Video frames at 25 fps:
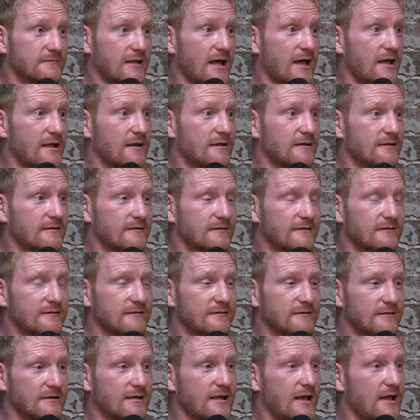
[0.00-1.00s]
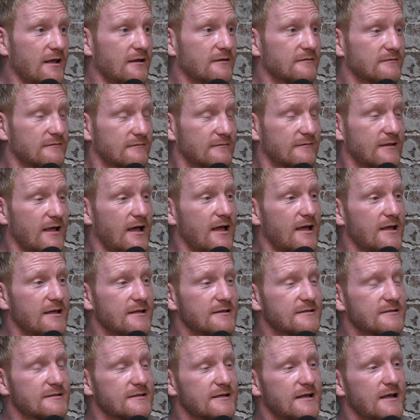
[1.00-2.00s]
That
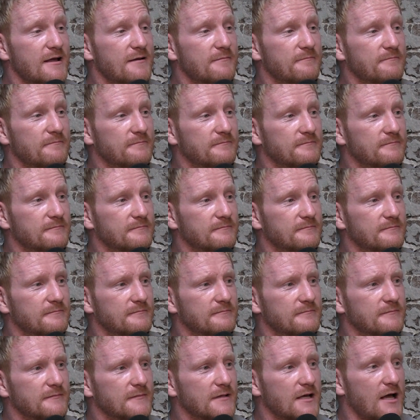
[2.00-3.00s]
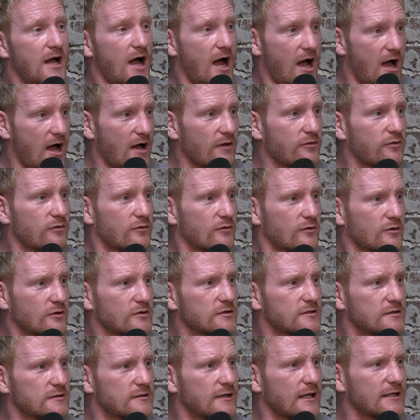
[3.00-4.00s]
is
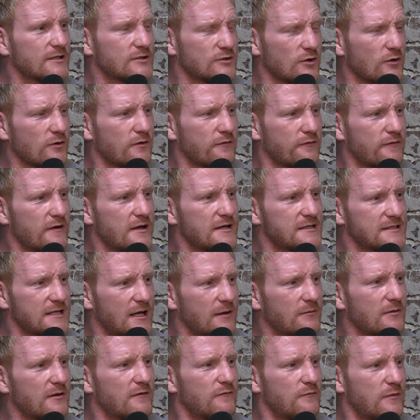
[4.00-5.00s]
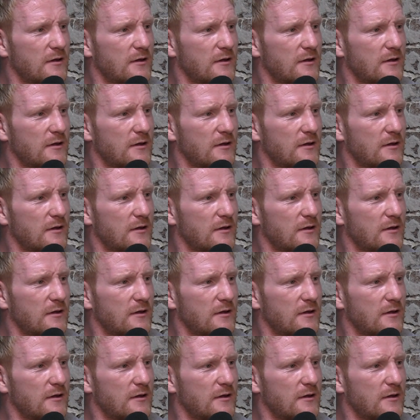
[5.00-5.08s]
because that's not the first time they've